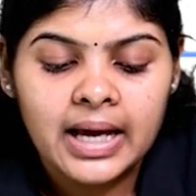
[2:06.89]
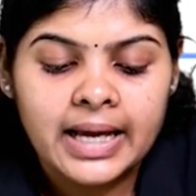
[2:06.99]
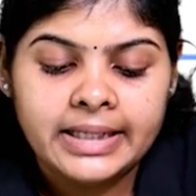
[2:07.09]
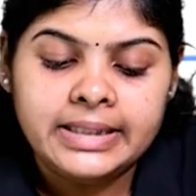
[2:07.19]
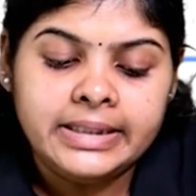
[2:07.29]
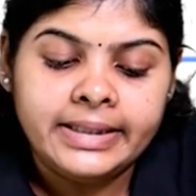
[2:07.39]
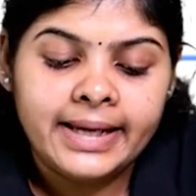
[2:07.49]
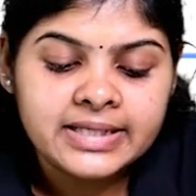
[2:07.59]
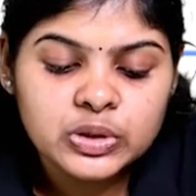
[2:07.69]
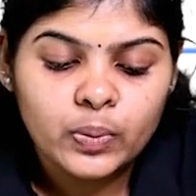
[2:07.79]
And
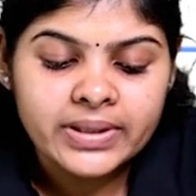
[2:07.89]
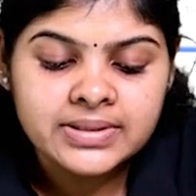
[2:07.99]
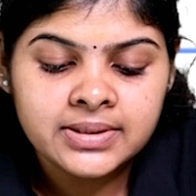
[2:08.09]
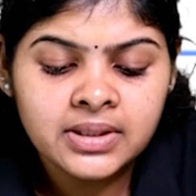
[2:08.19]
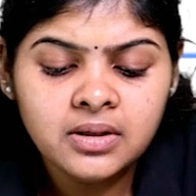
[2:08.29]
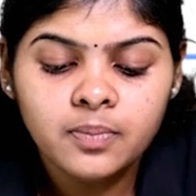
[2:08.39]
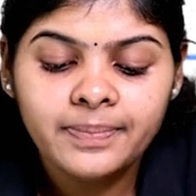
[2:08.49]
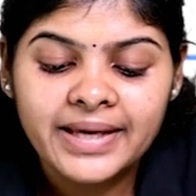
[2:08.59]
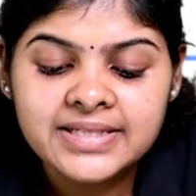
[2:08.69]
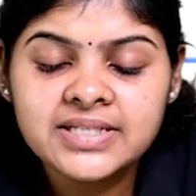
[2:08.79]
next question,
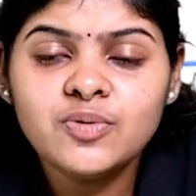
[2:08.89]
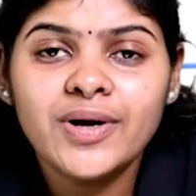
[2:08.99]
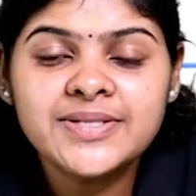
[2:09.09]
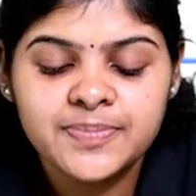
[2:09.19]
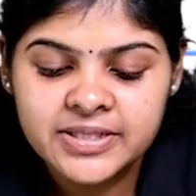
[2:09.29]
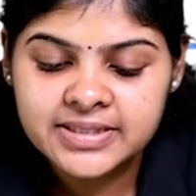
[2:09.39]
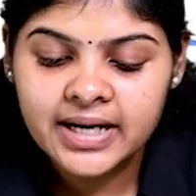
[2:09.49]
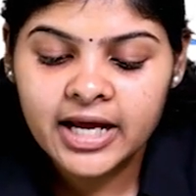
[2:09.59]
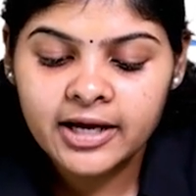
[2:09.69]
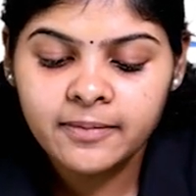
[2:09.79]
patient was
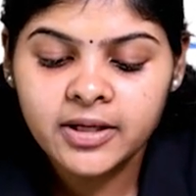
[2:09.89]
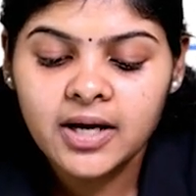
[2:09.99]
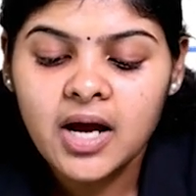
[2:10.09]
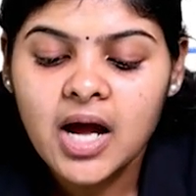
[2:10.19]
prescribed